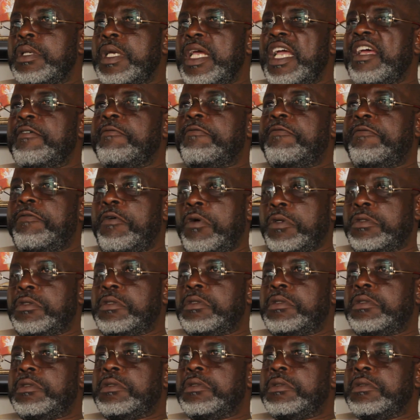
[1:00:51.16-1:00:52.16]
and
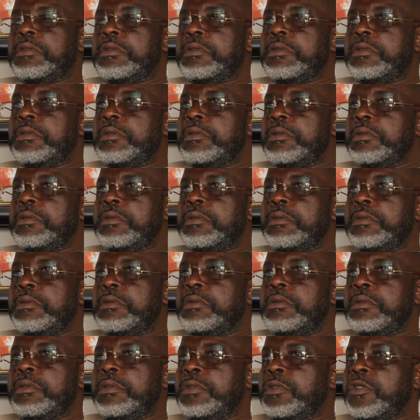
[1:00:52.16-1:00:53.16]
fought
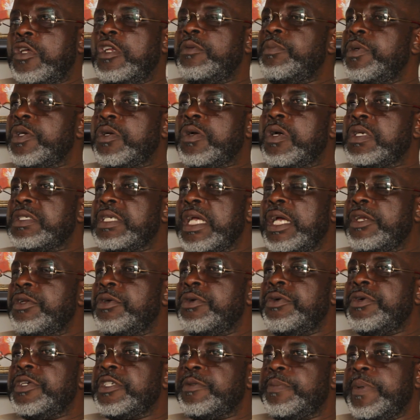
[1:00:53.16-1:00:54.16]
not because I
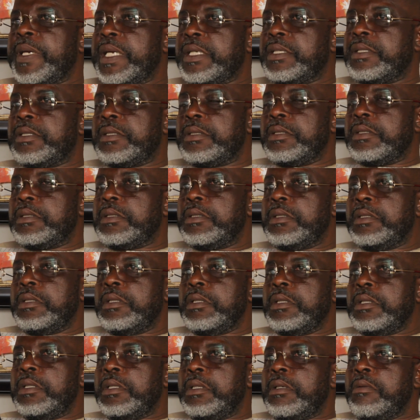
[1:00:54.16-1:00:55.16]
don't respect,
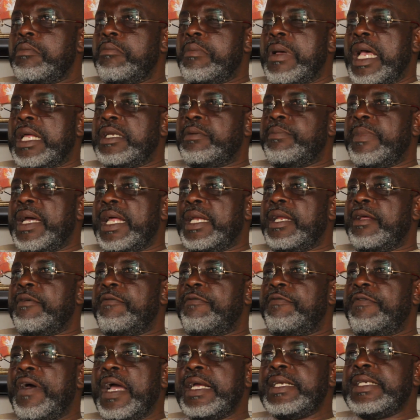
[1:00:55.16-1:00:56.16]
but by the
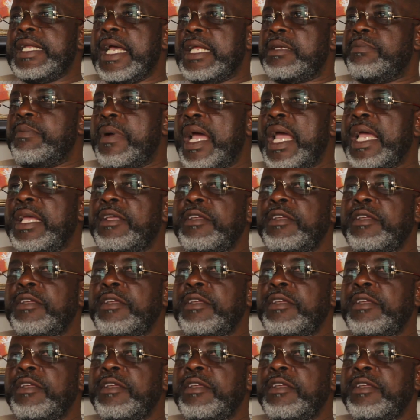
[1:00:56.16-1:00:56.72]
fact that my